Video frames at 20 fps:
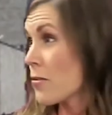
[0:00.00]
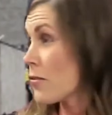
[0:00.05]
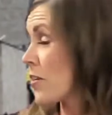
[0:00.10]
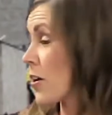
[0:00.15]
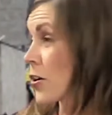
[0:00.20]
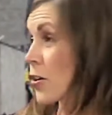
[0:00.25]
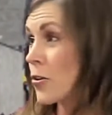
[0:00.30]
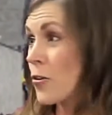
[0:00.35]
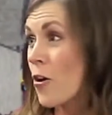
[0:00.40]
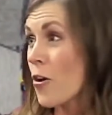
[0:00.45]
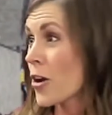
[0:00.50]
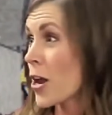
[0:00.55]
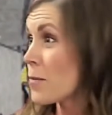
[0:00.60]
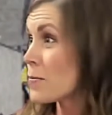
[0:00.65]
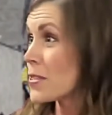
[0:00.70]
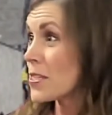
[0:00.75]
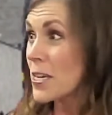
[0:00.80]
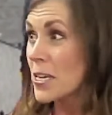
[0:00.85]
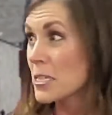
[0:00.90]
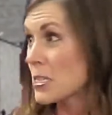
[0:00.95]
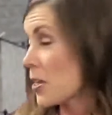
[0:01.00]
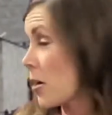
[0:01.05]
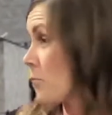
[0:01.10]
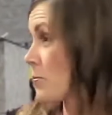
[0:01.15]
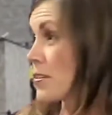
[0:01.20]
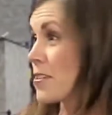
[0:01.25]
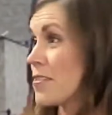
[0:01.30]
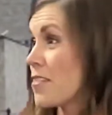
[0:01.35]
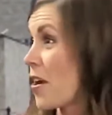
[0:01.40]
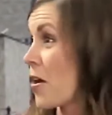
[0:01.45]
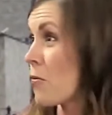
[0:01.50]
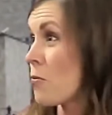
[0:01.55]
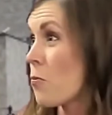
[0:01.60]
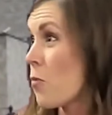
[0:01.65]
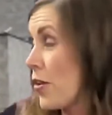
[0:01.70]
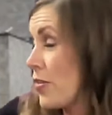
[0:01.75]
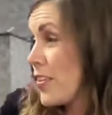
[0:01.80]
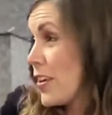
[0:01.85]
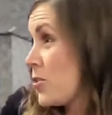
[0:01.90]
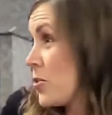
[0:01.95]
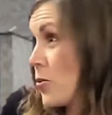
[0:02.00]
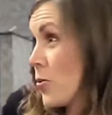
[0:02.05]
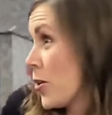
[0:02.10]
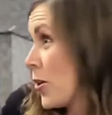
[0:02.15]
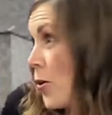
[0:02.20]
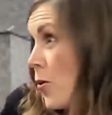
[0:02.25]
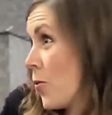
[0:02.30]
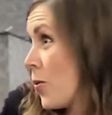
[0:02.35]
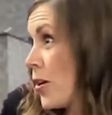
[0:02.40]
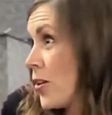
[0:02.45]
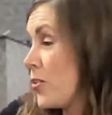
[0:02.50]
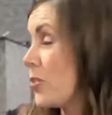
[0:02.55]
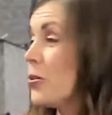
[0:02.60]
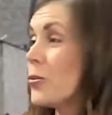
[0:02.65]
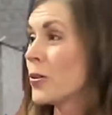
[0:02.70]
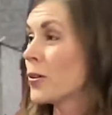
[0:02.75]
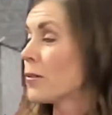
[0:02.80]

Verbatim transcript: They're grown-ups and it's up to them what they do or don't want to do.